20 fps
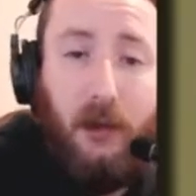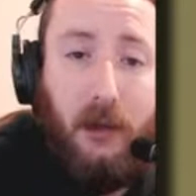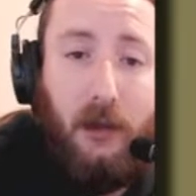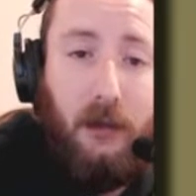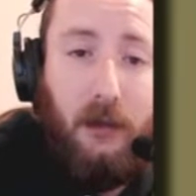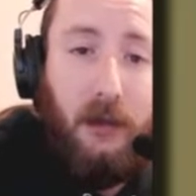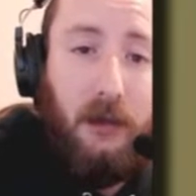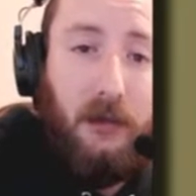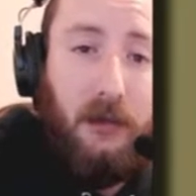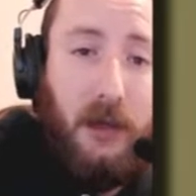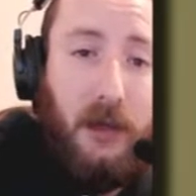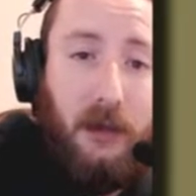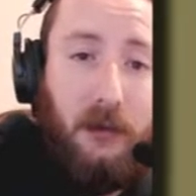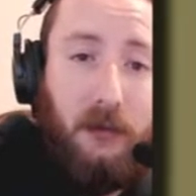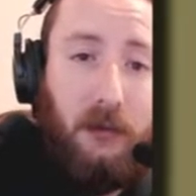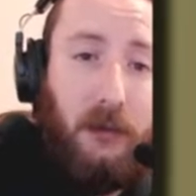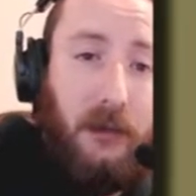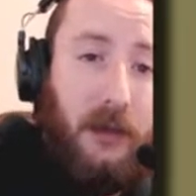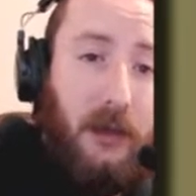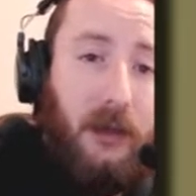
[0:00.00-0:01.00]
that's
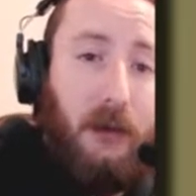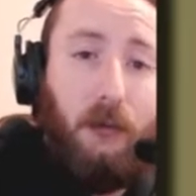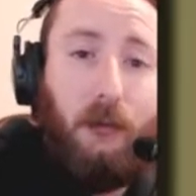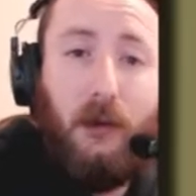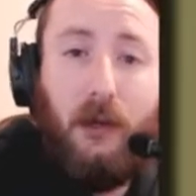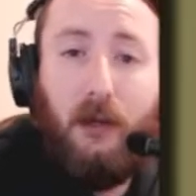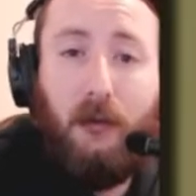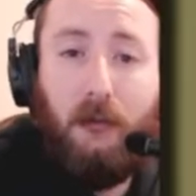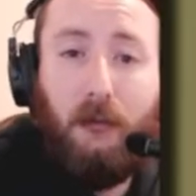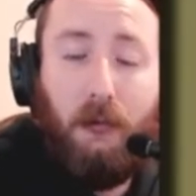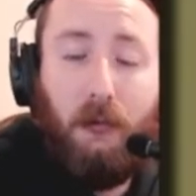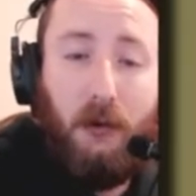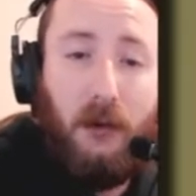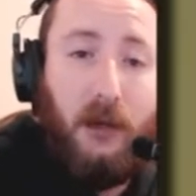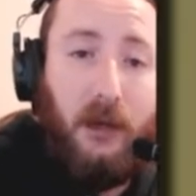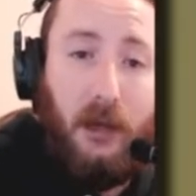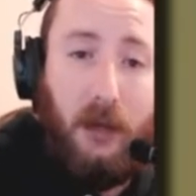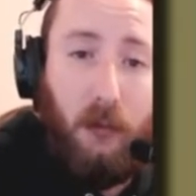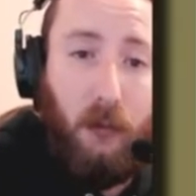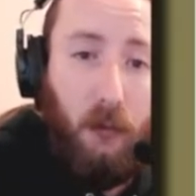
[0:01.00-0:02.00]
actually a way for
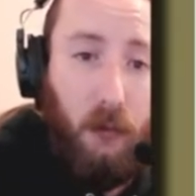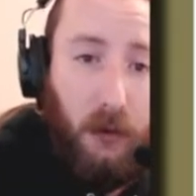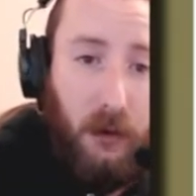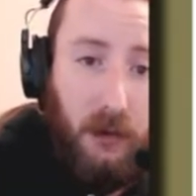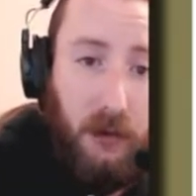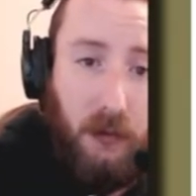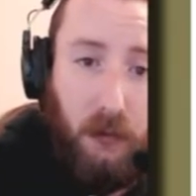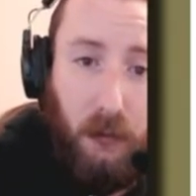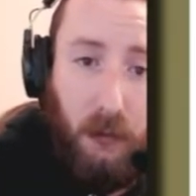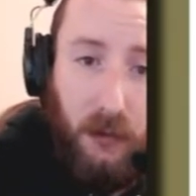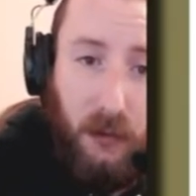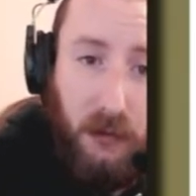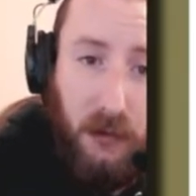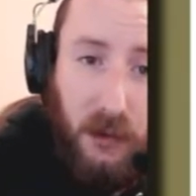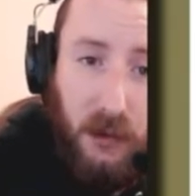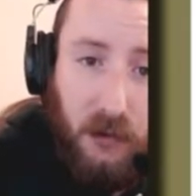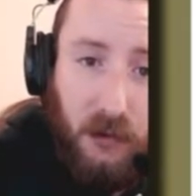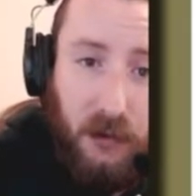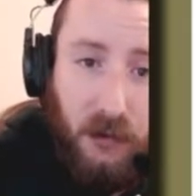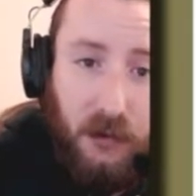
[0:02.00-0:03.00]
keyboardists or
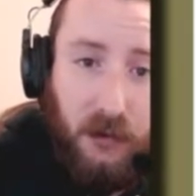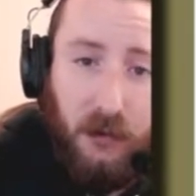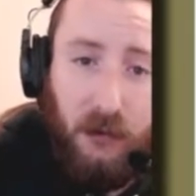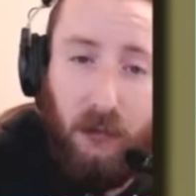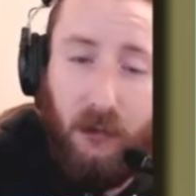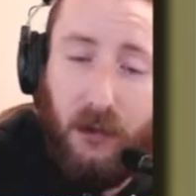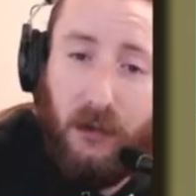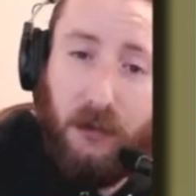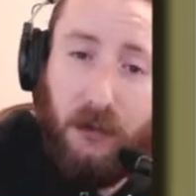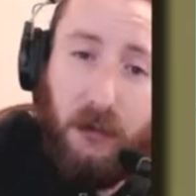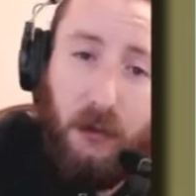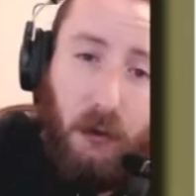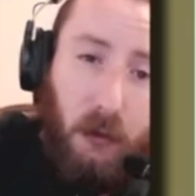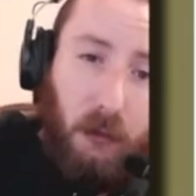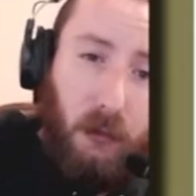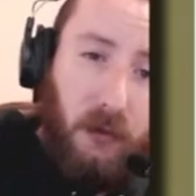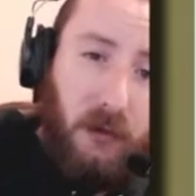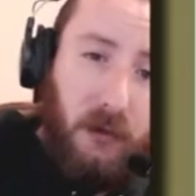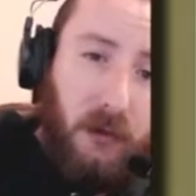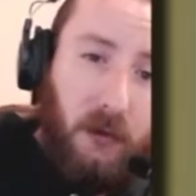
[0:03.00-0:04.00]
musicians to
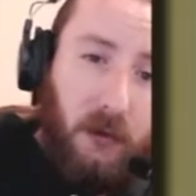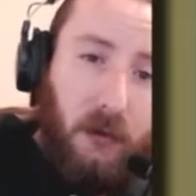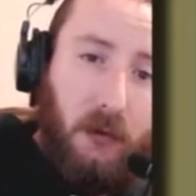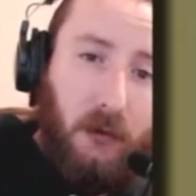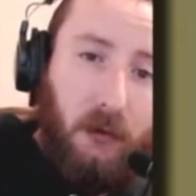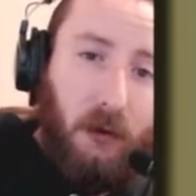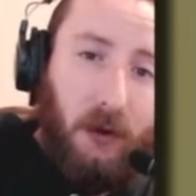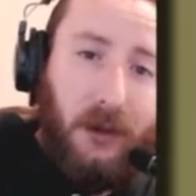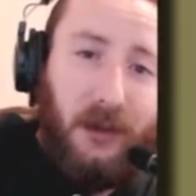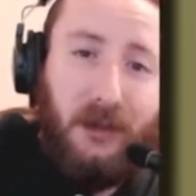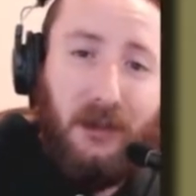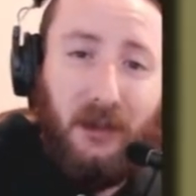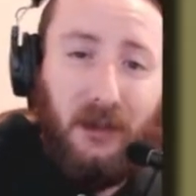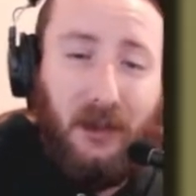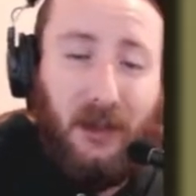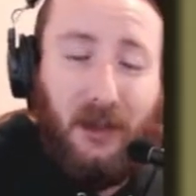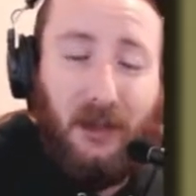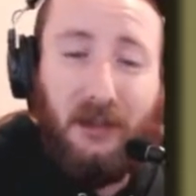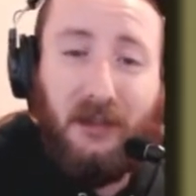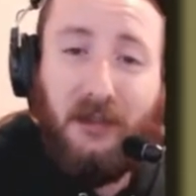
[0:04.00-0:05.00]
interpret the chord and
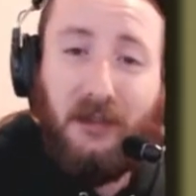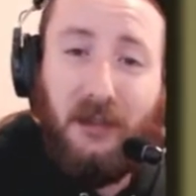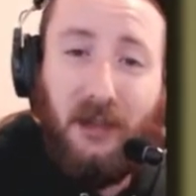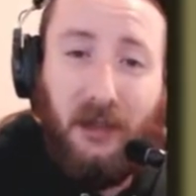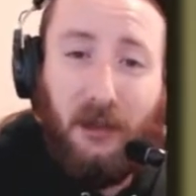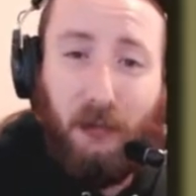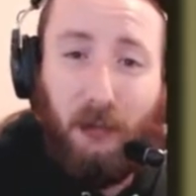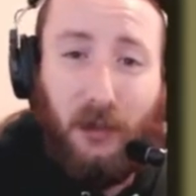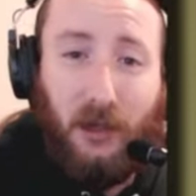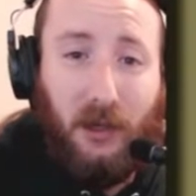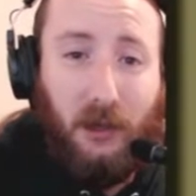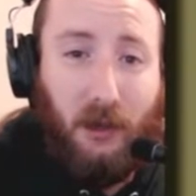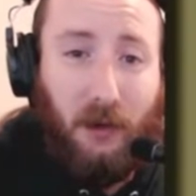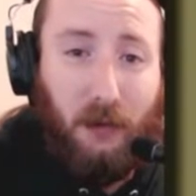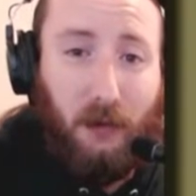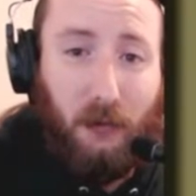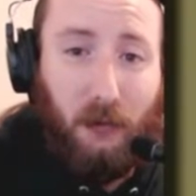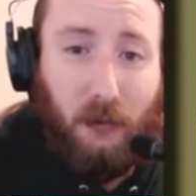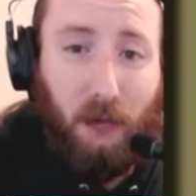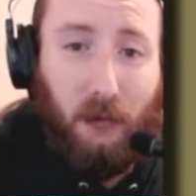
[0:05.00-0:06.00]
extend
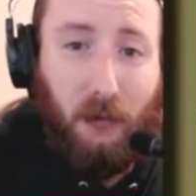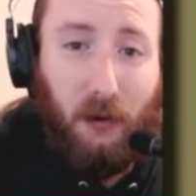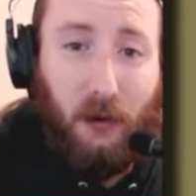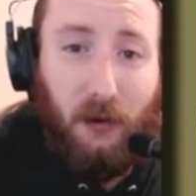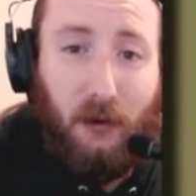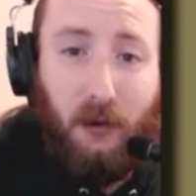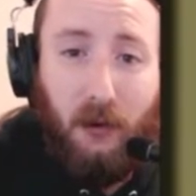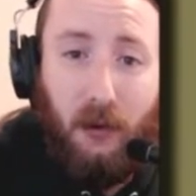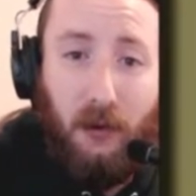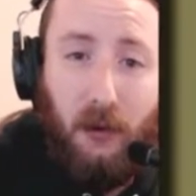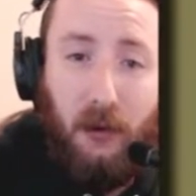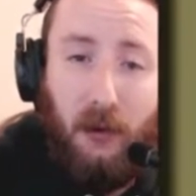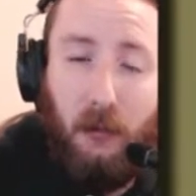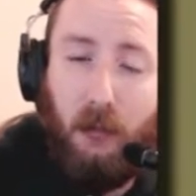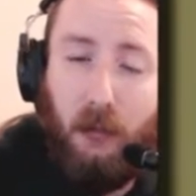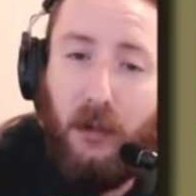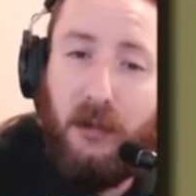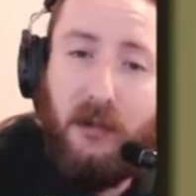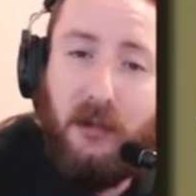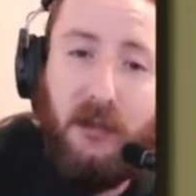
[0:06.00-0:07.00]
beyond the chord,
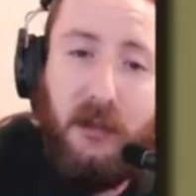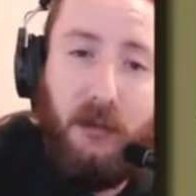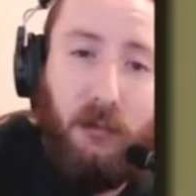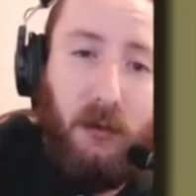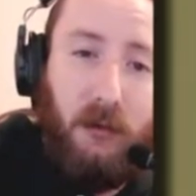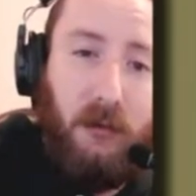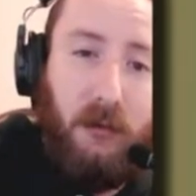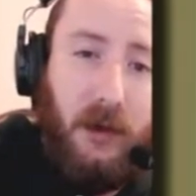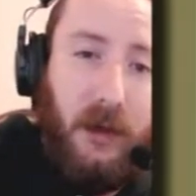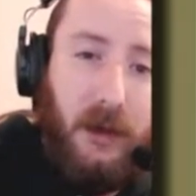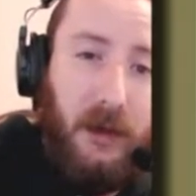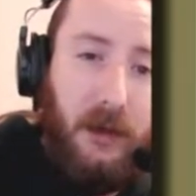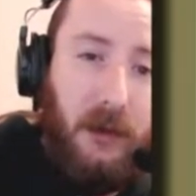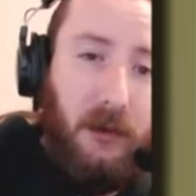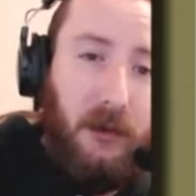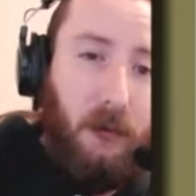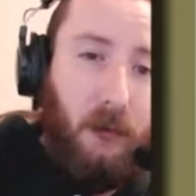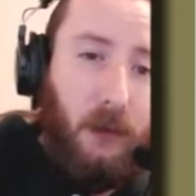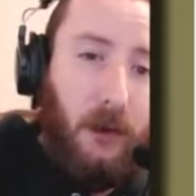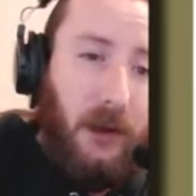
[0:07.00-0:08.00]
but simplifying it
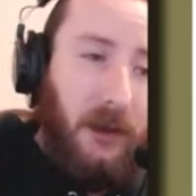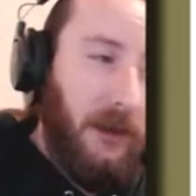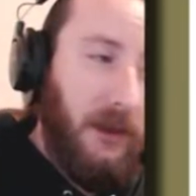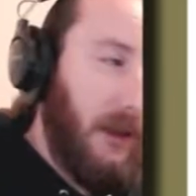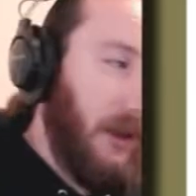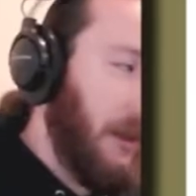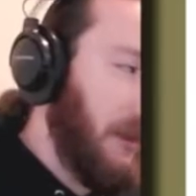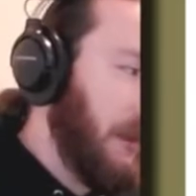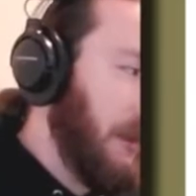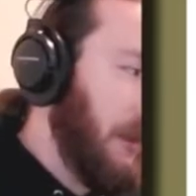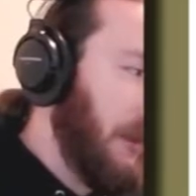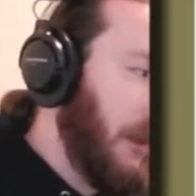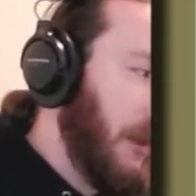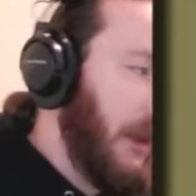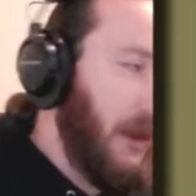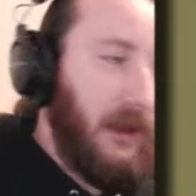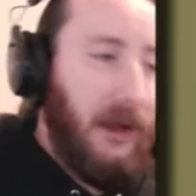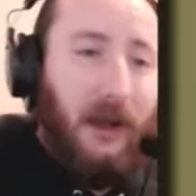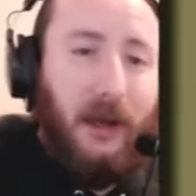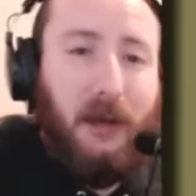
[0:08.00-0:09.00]
in a way that,
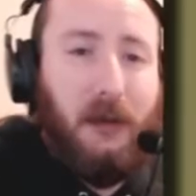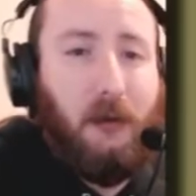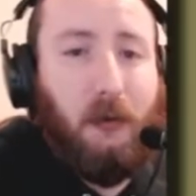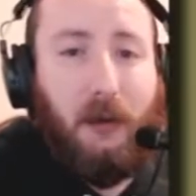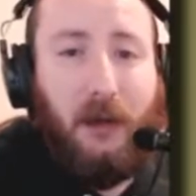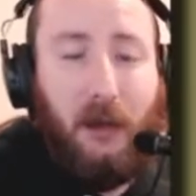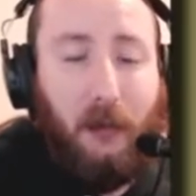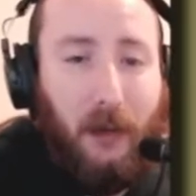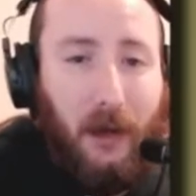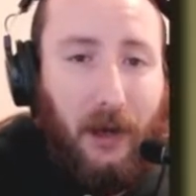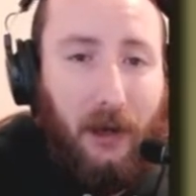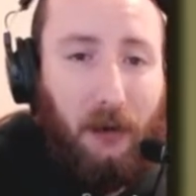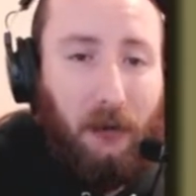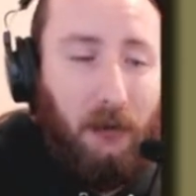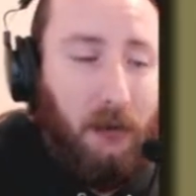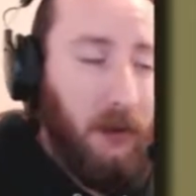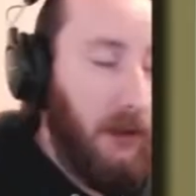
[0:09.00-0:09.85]
hey, I know E minor,